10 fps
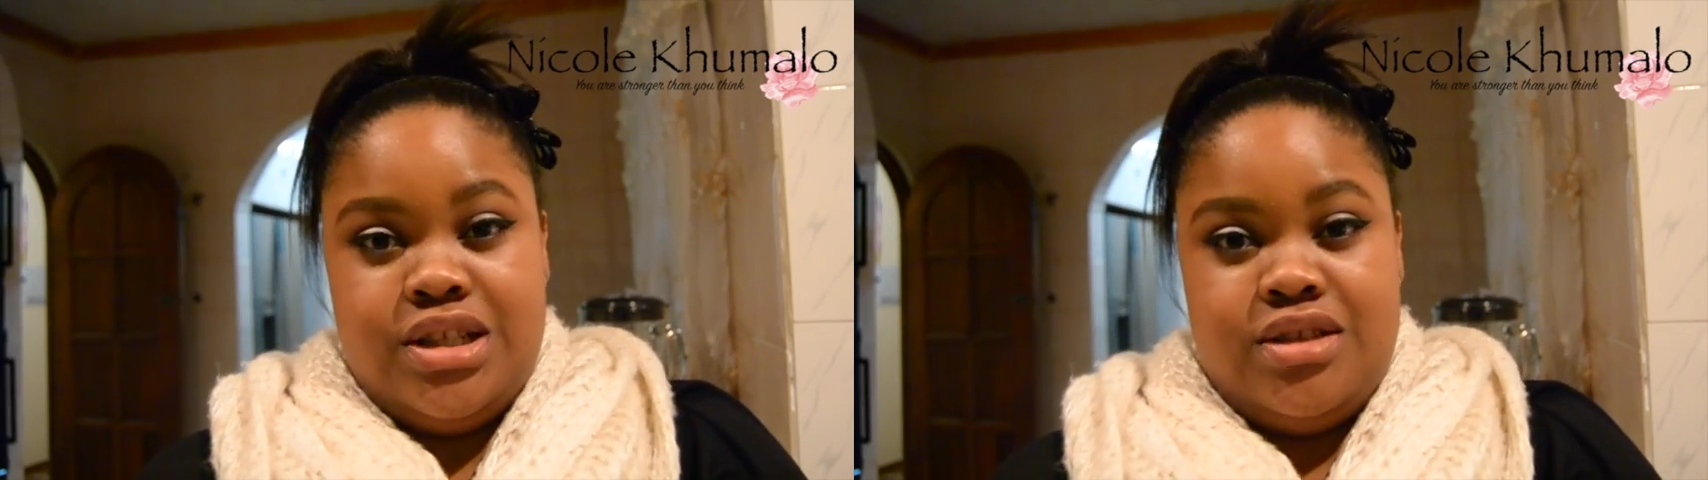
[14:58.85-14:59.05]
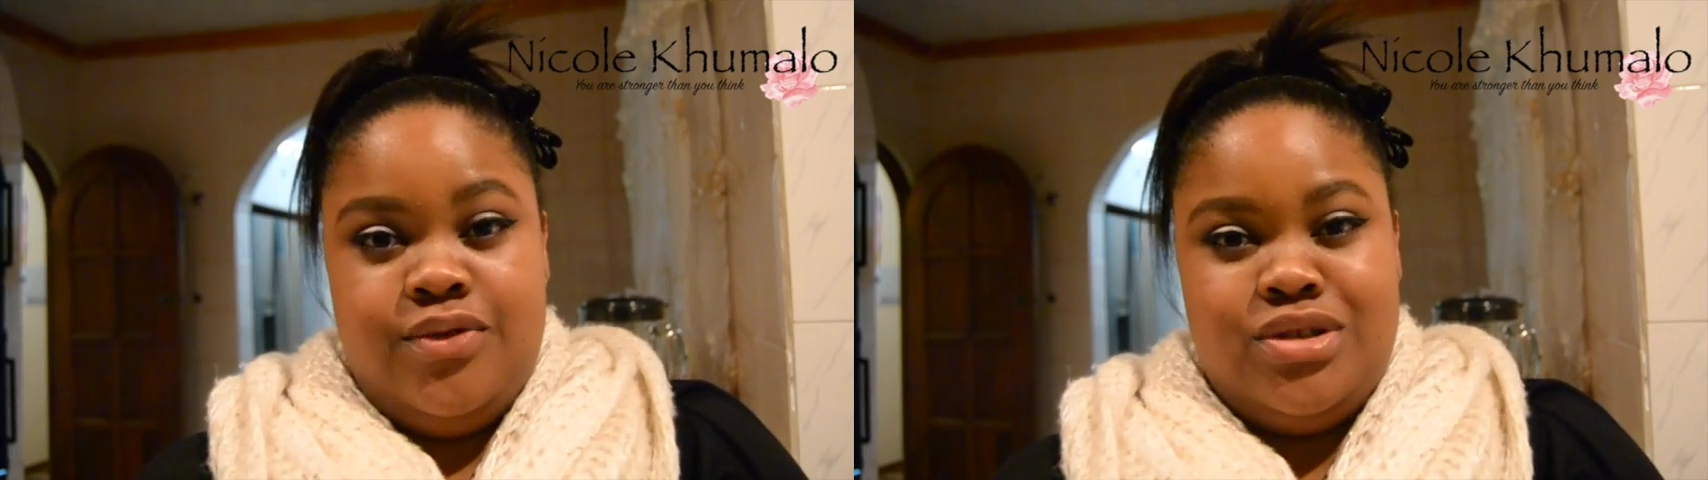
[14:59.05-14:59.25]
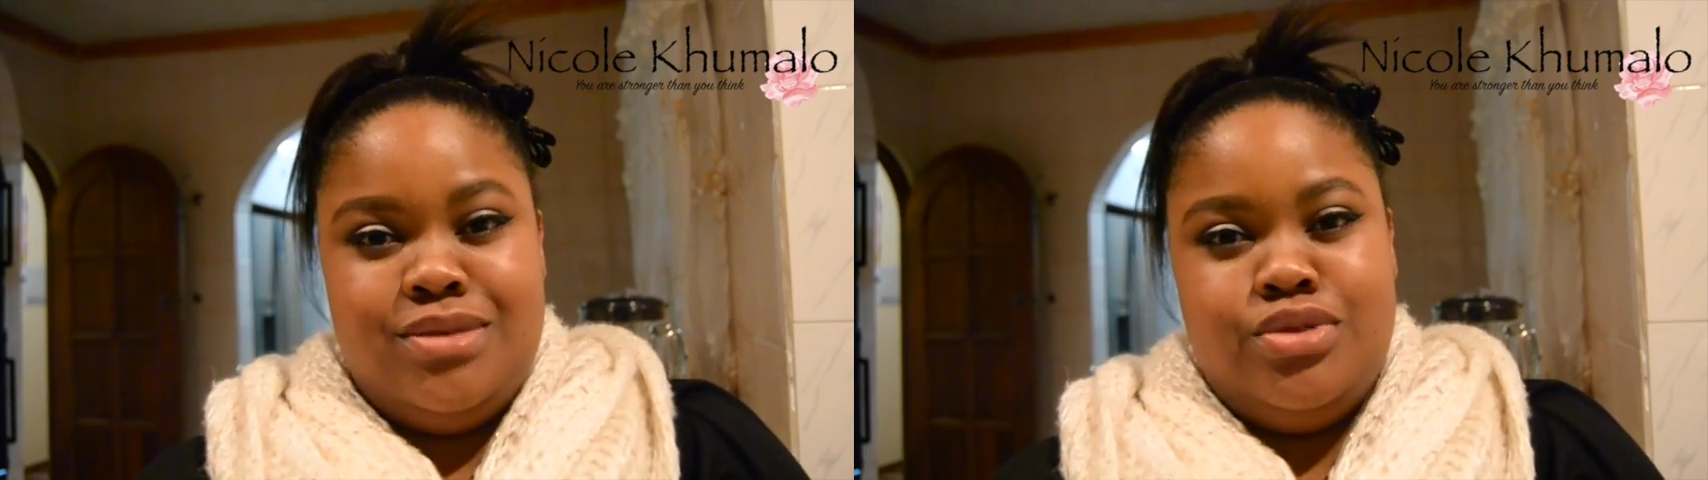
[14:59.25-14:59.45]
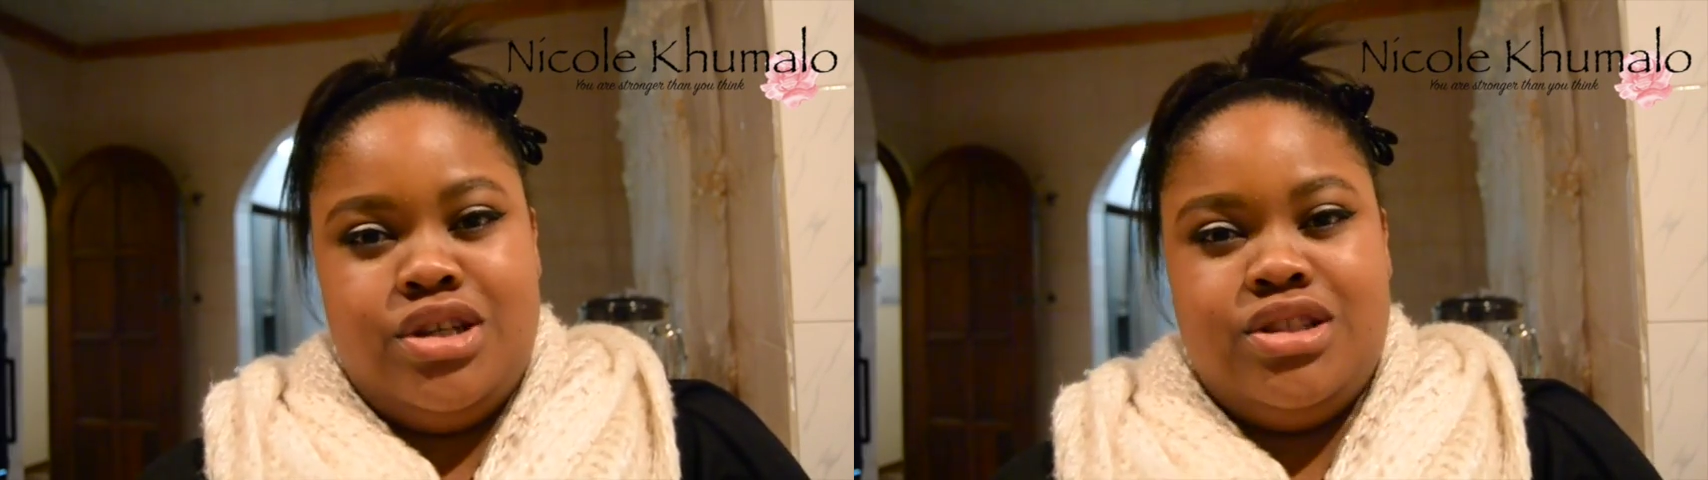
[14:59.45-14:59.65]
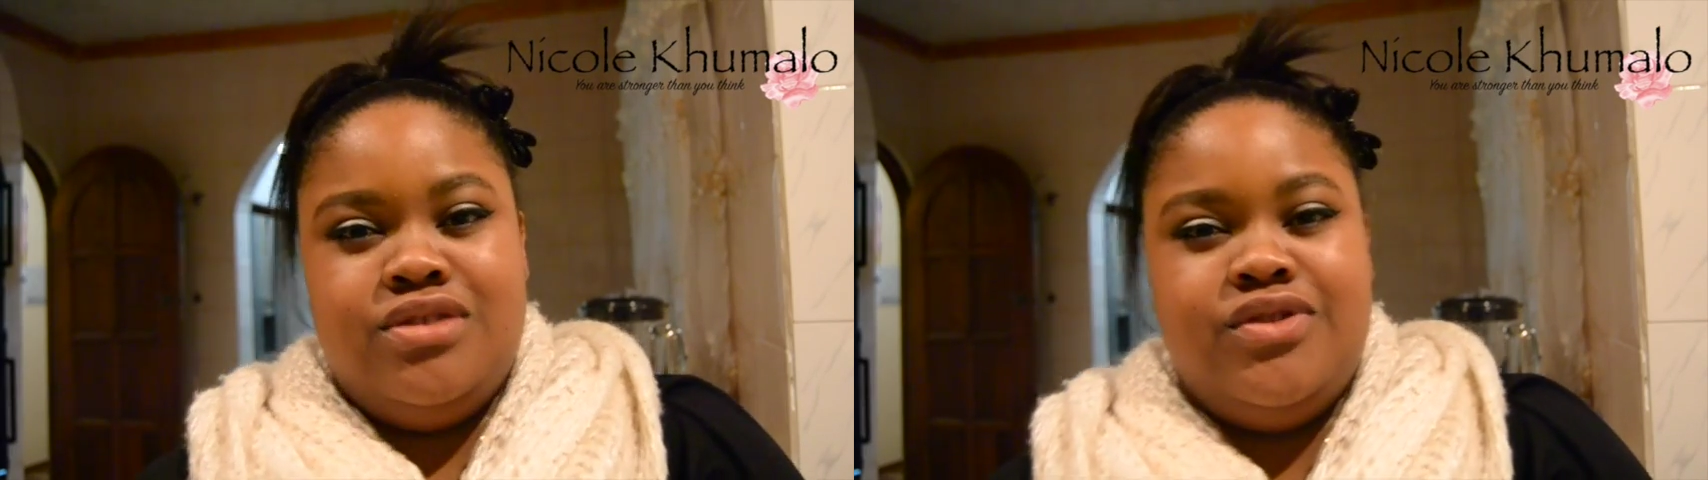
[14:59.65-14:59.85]
this first
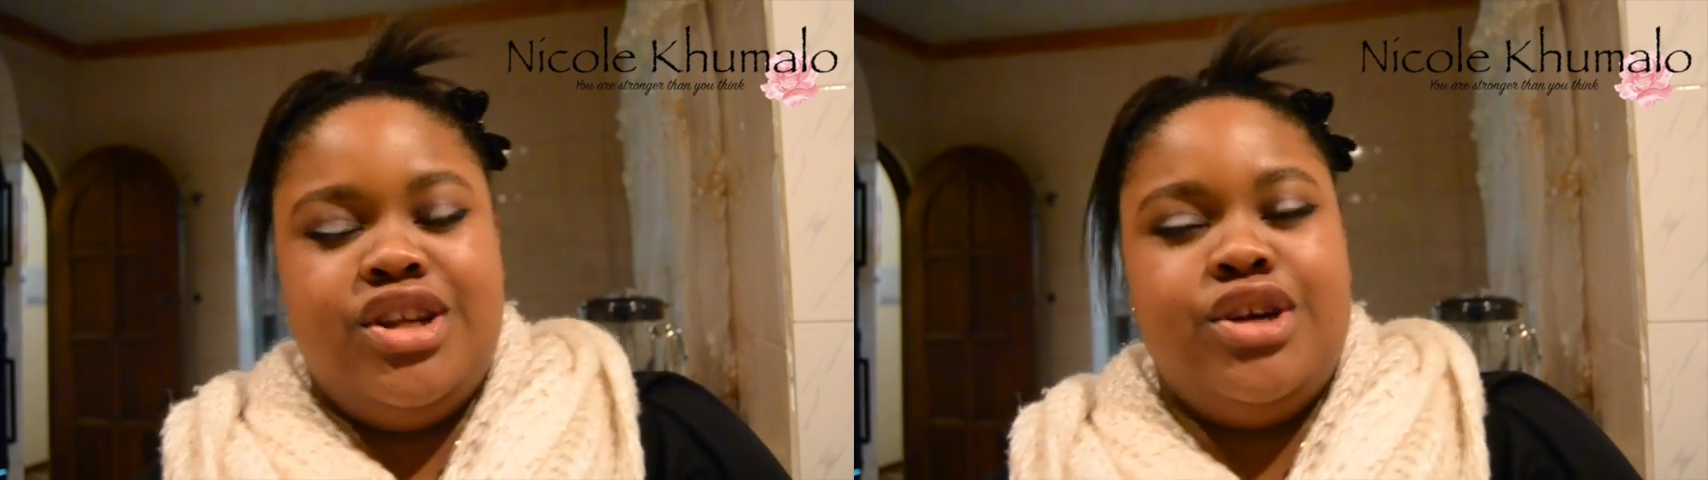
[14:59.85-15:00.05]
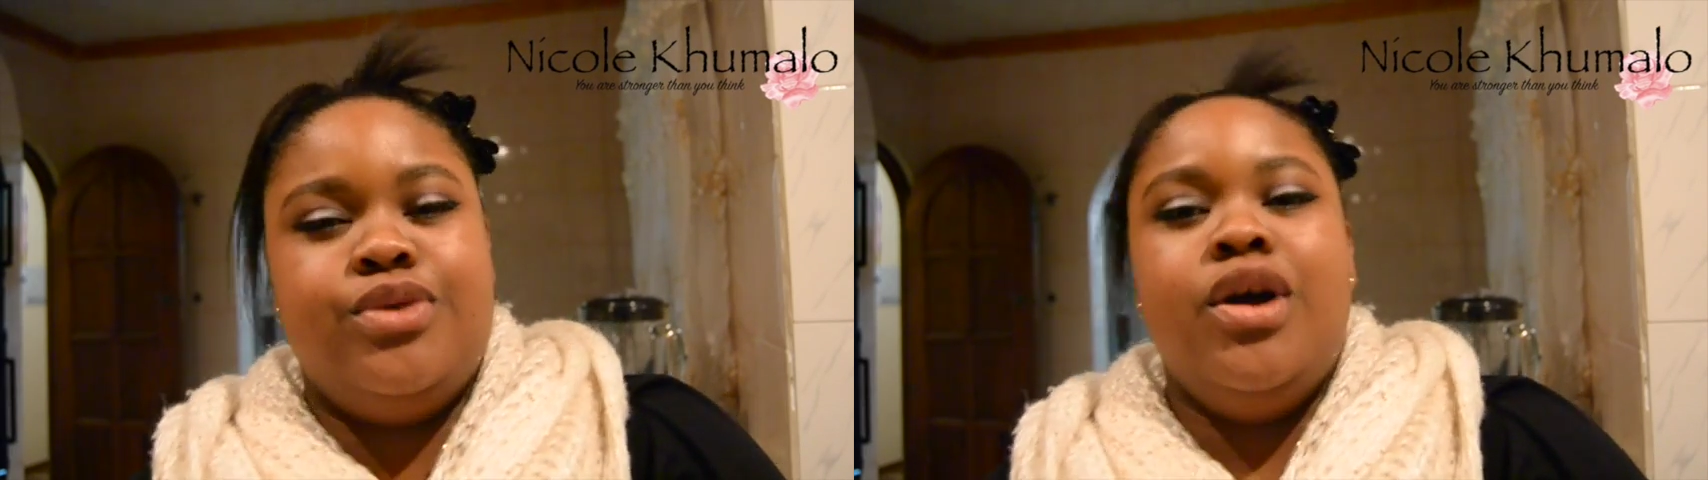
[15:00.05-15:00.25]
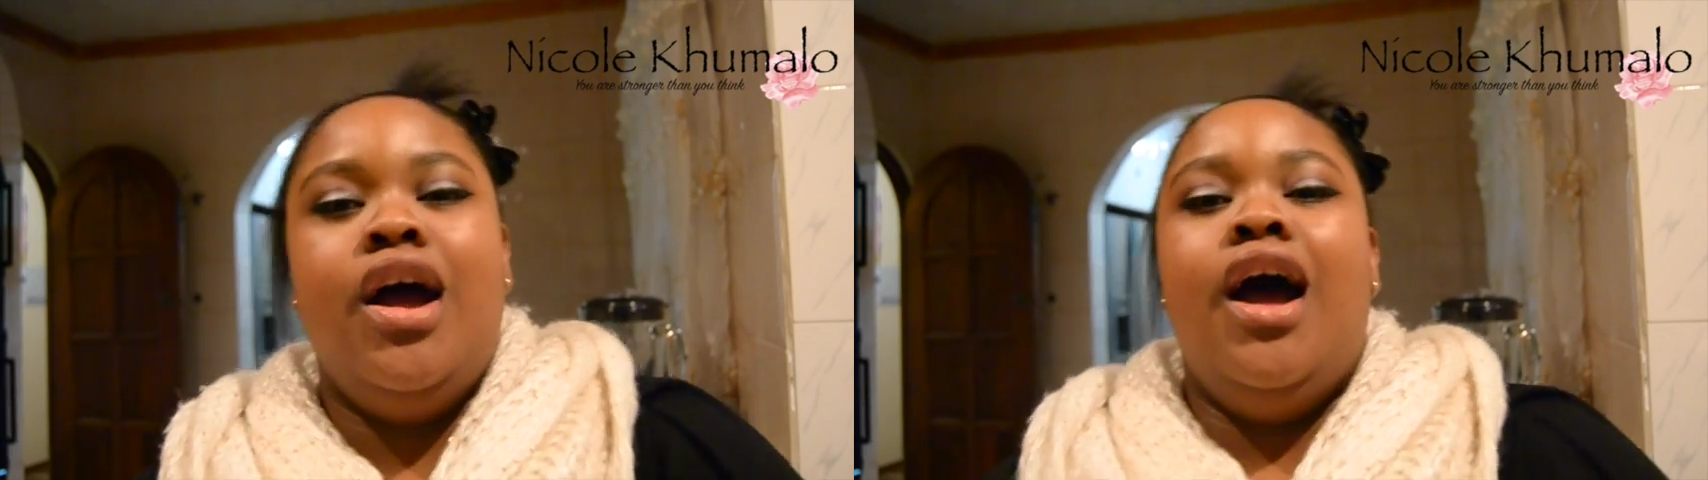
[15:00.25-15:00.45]
impressions video.